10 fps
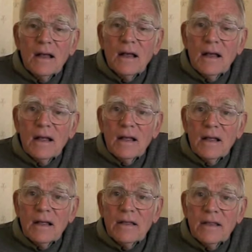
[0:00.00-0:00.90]

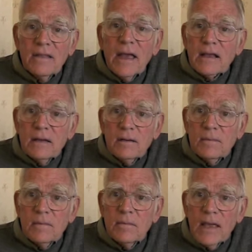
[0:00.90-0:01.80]
That can
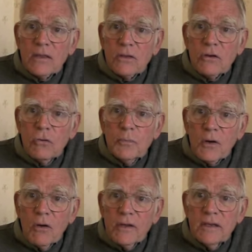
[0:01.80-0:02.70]
make the group
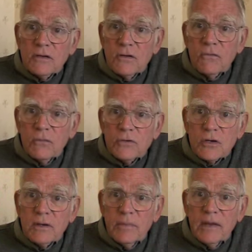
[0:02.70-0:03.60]
cohesive,
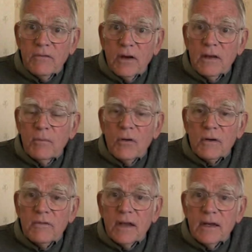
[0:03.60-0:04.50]
which can be a very
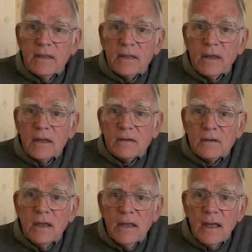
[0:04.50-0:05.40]
motivating
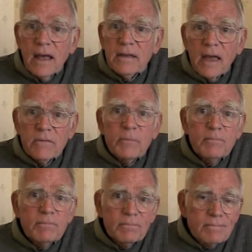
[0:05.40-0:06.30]
thing. I've
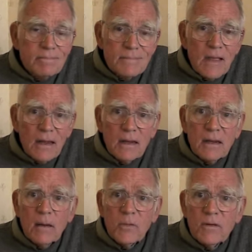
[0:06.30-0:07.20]
done a
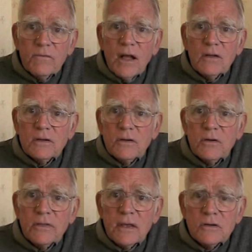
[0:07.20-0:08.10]
number of
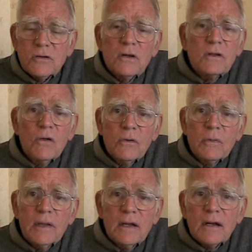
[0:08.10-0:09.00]
volunteer things in
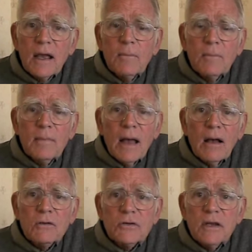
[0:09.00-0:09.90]
low-income
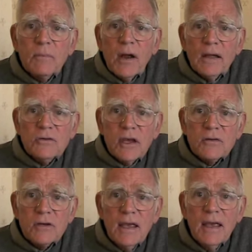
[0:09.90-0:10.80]
housing
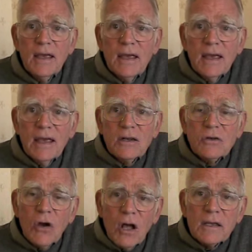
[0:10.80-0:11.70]
projects,
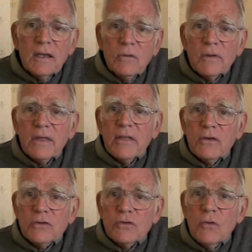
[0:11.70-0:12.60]
and talking with
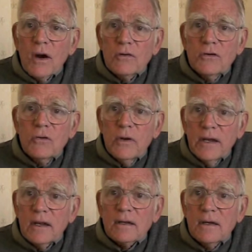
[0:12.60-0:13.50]
others who are
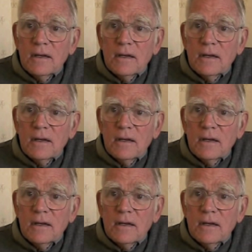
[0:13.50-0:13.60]
doing it